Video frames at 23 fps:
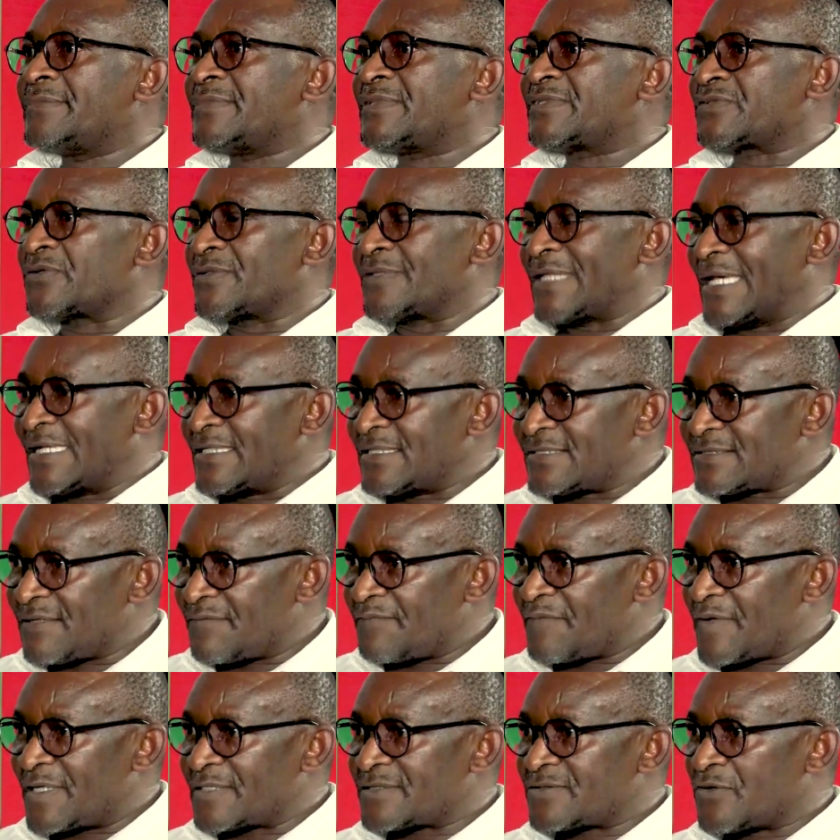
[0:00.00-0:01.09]
So that is the
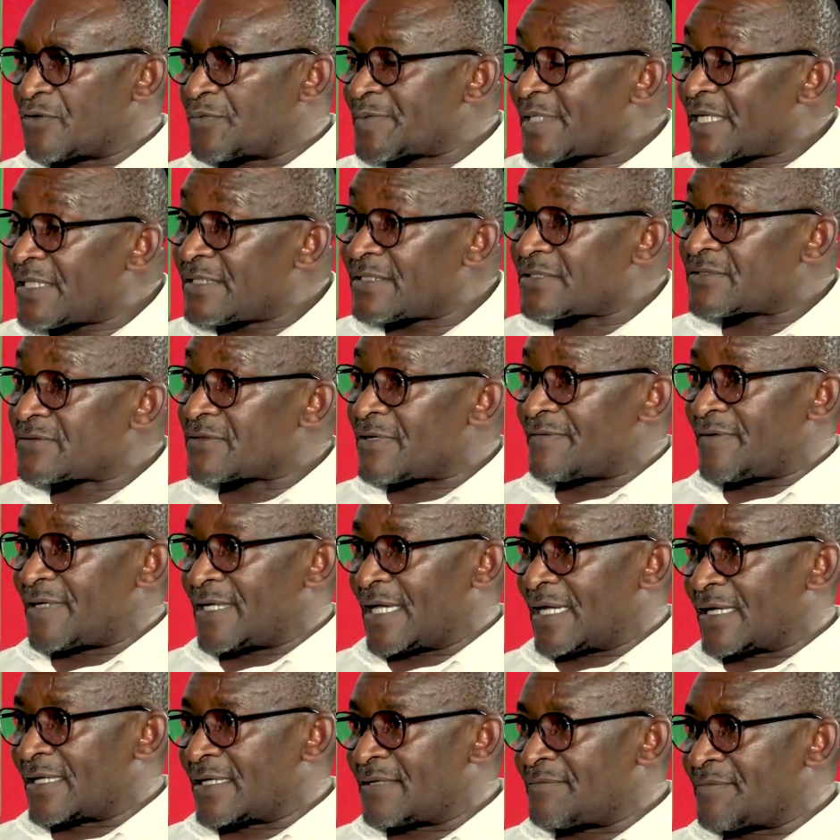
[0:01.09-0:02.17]
first option, is to have an
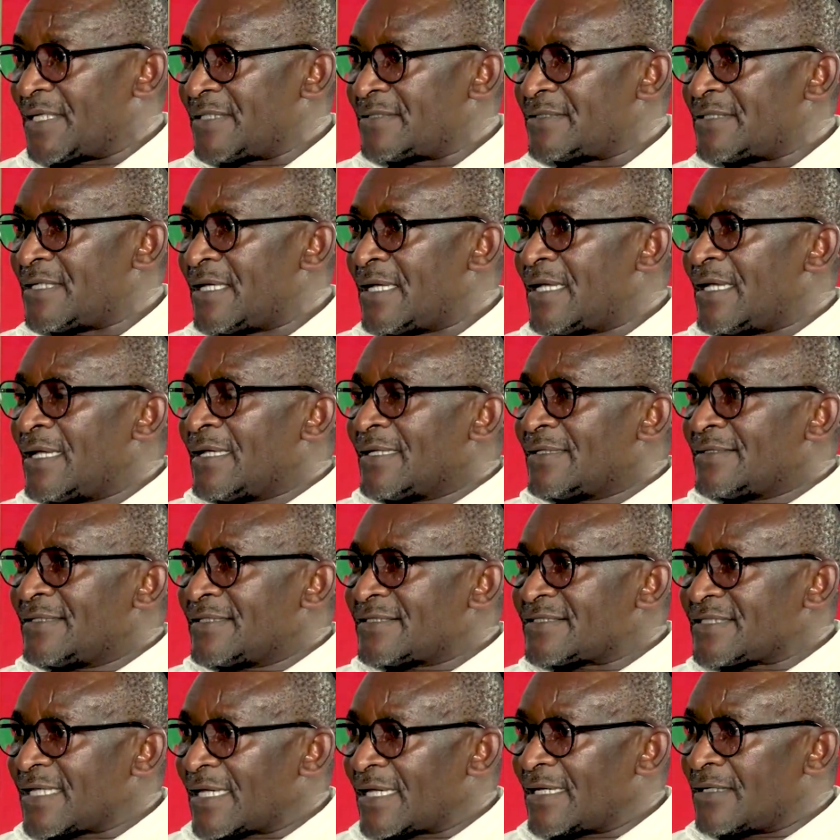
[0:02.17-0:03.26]
agreement.
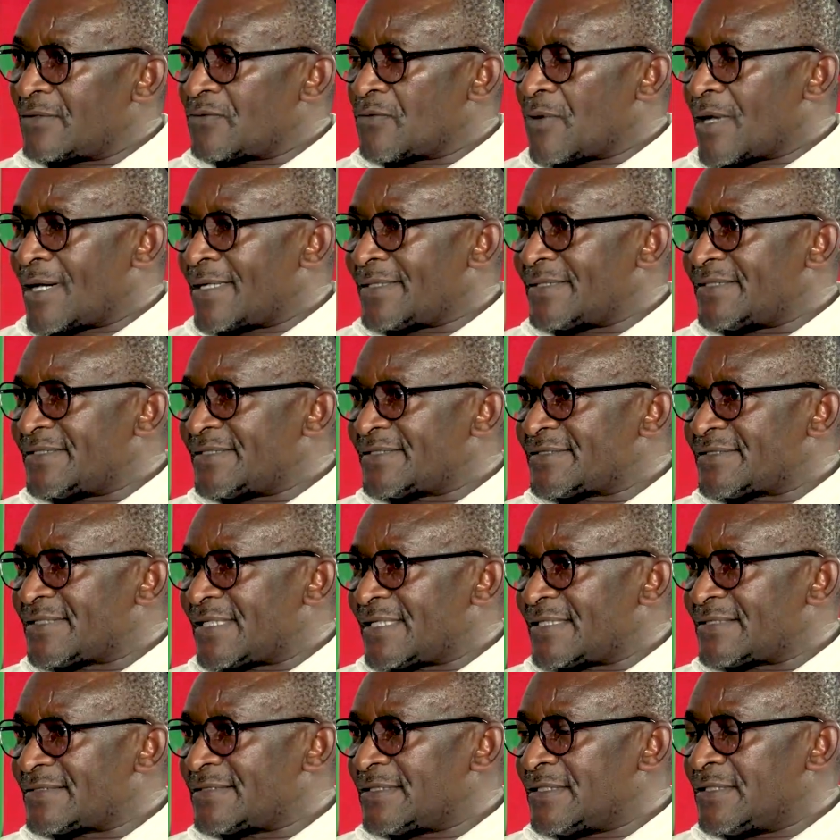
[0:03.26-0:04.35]
The second one is
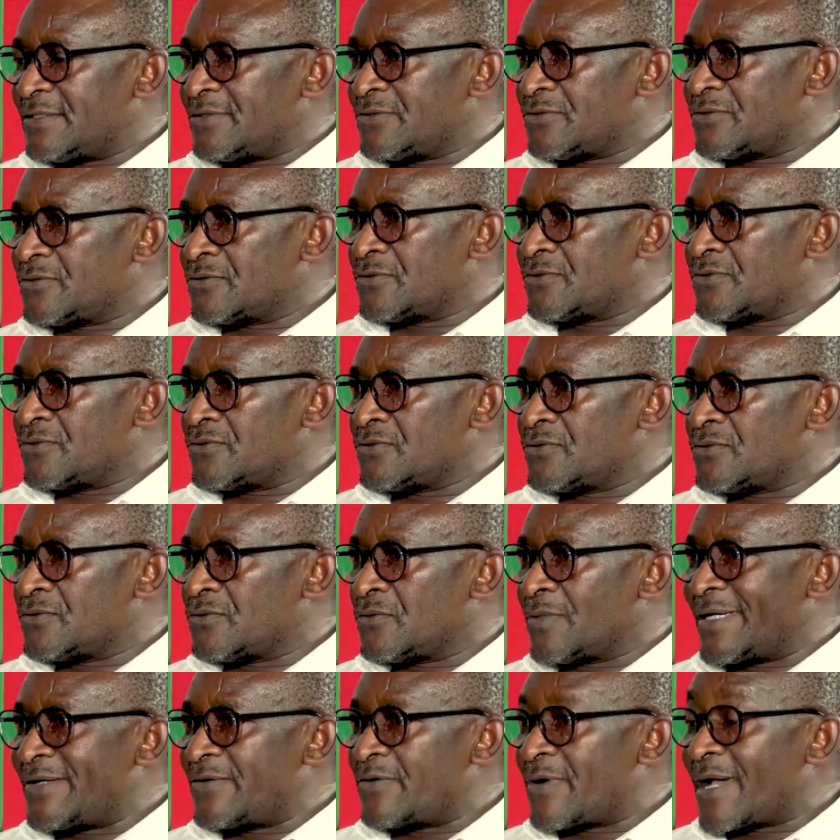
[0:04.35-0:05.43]
that
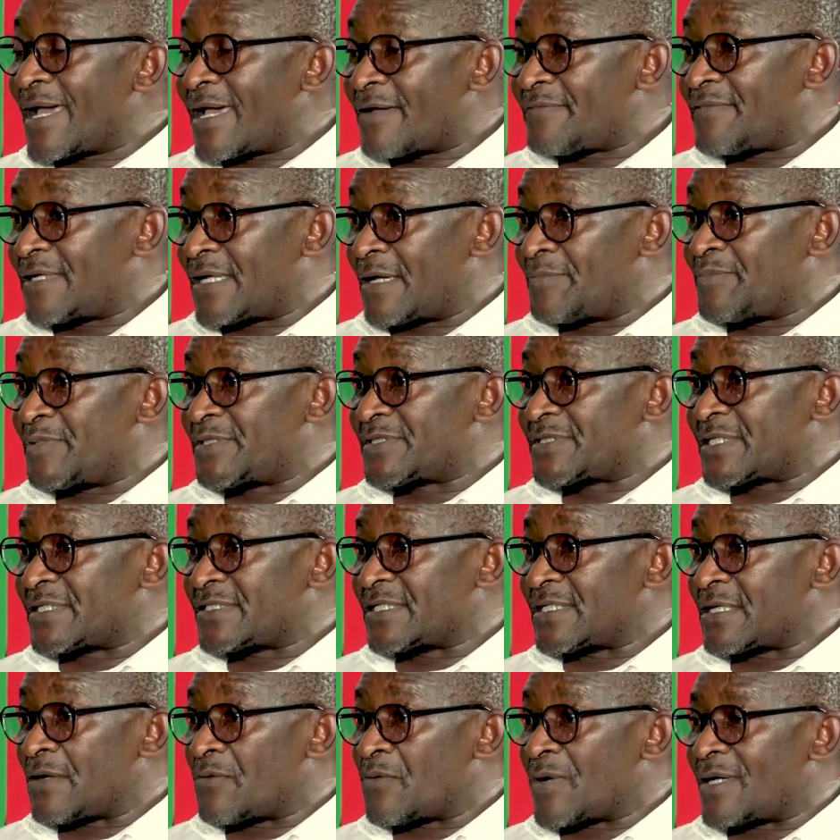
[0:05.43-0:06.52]
when you have an
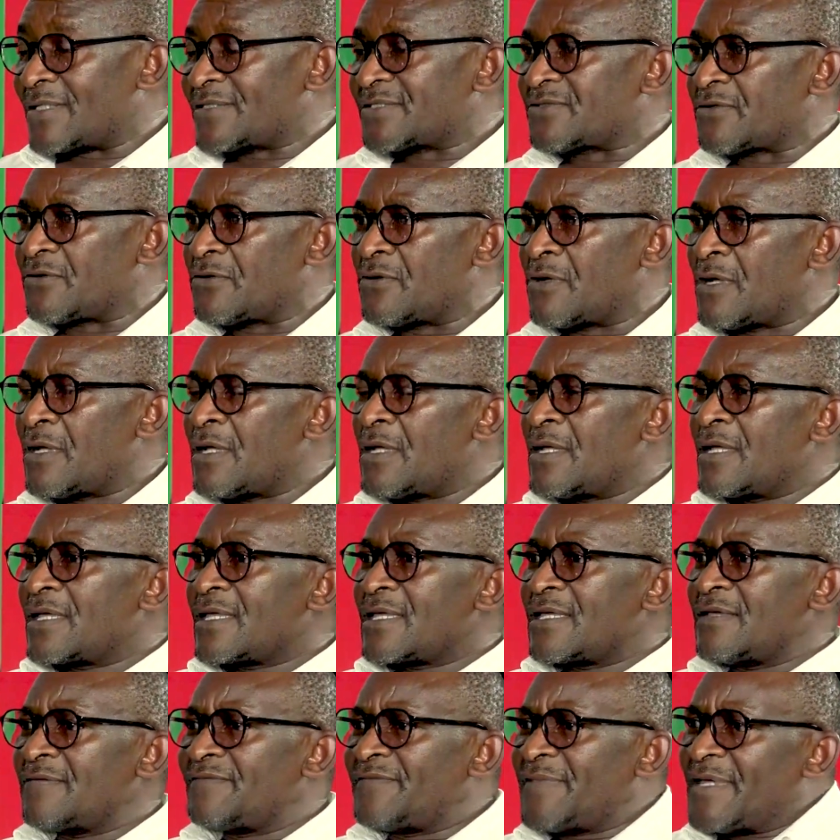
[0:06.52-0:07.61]
arbitration award. So
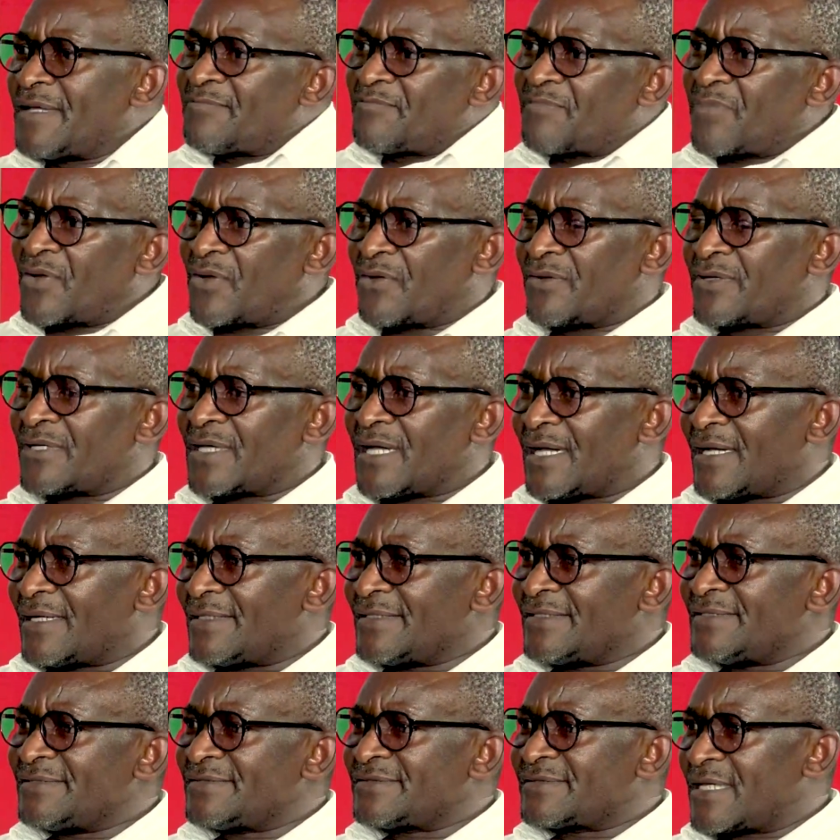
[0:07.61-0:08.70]
if the employer
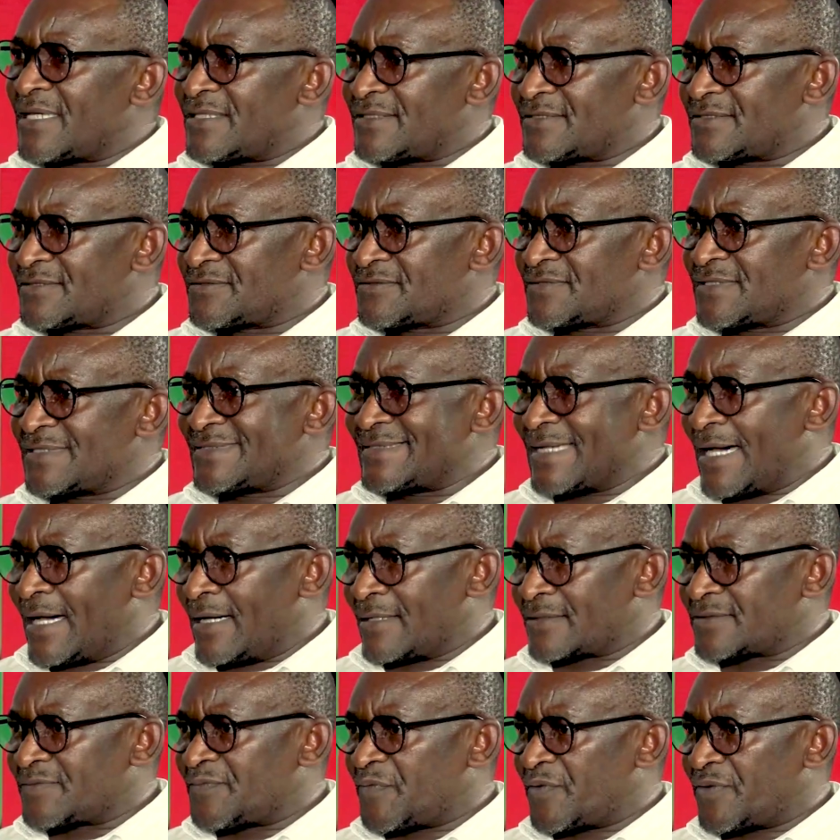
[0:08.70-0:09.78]
intends to
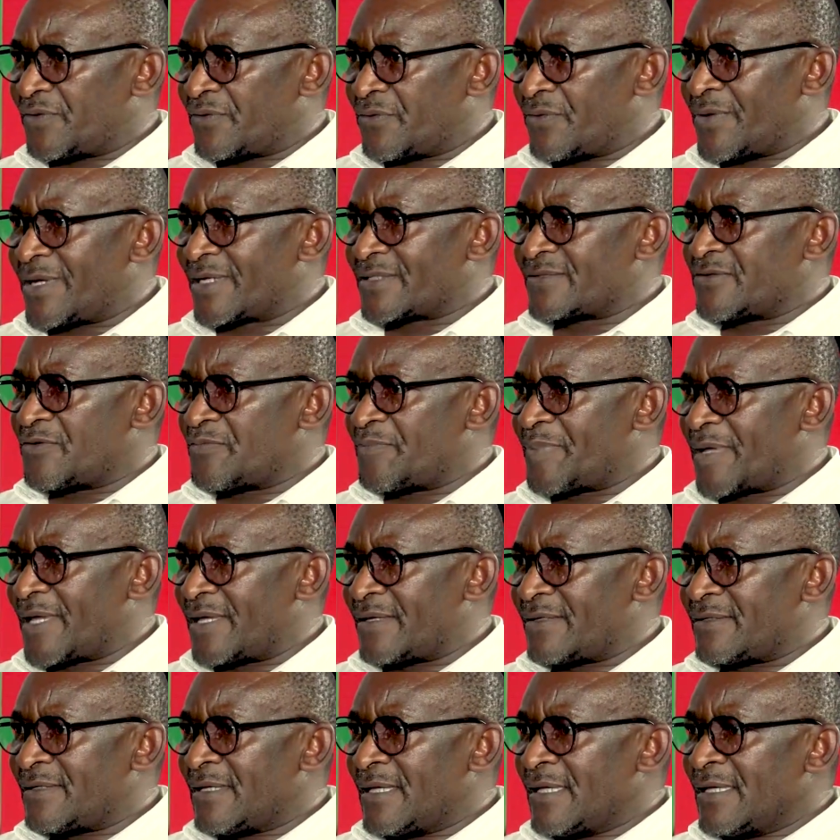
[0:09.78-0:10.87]
deduct for no work, no
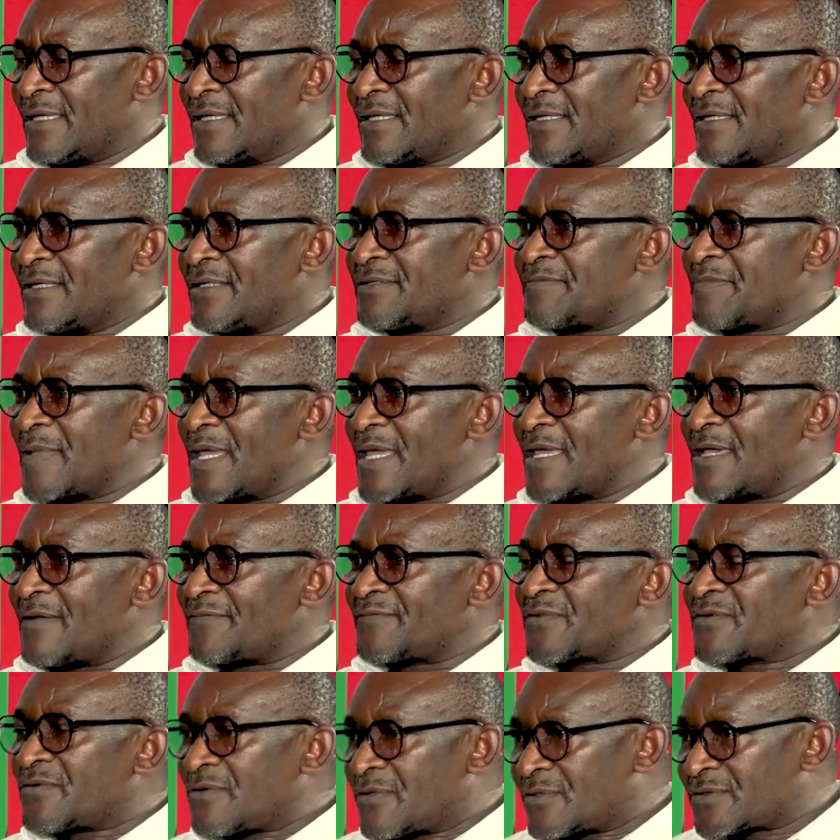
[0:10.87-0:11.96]
pay, it may have
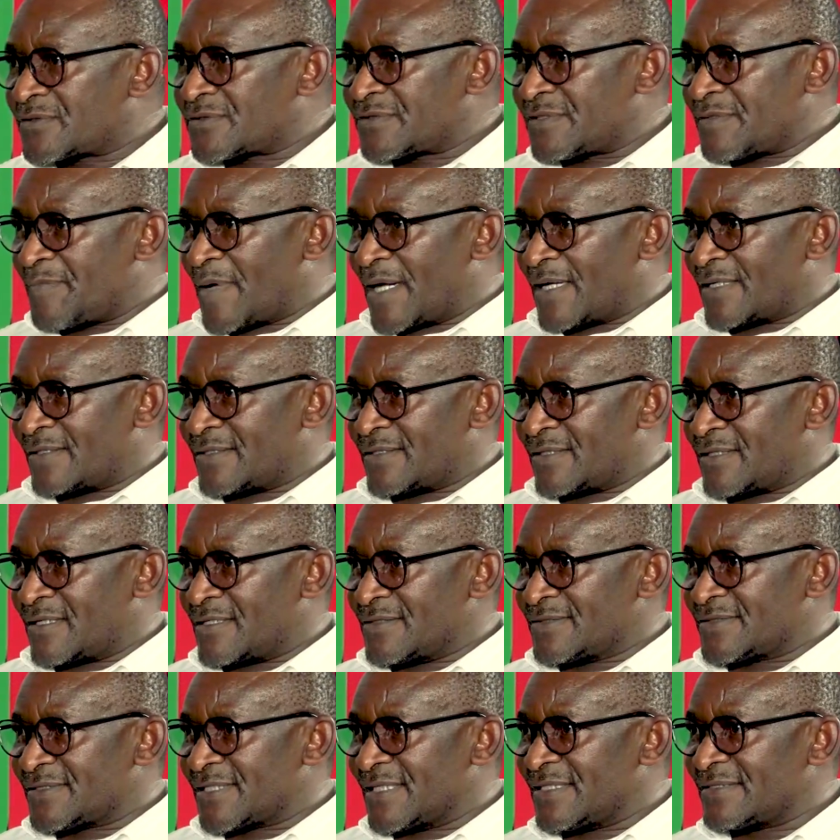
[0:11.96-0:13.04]
to go to the bargaining
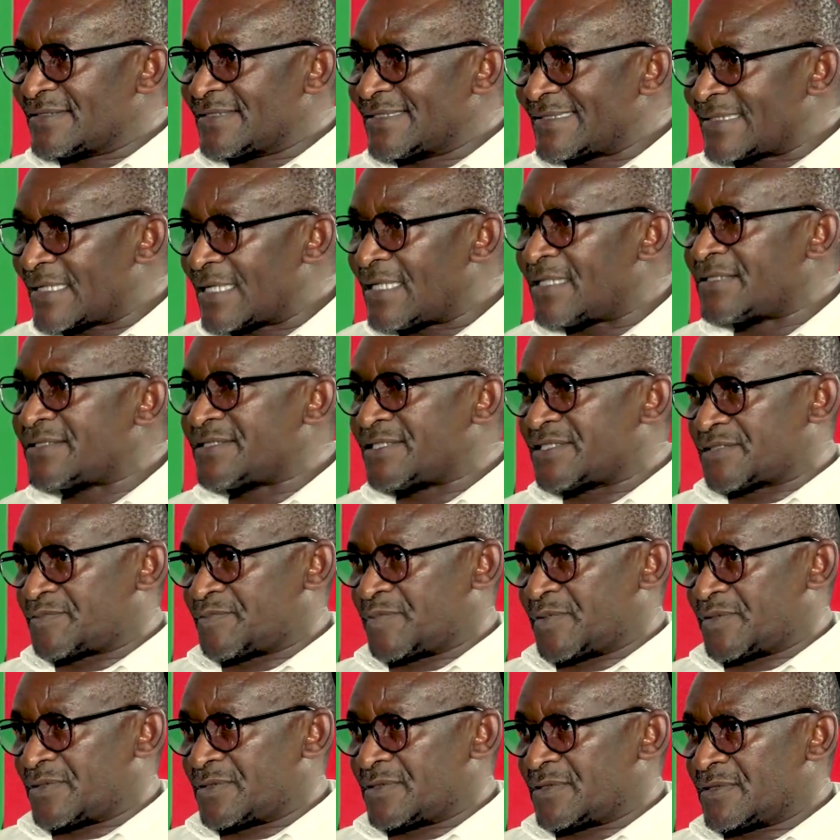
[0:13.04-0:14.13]
council, declare a
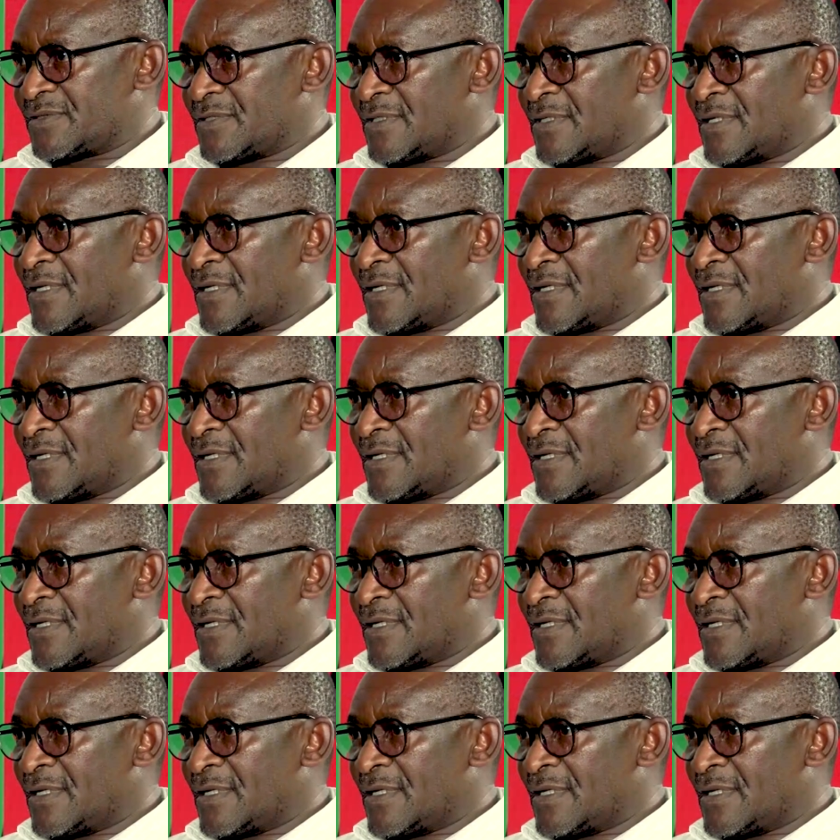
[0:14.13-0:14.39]
dispute,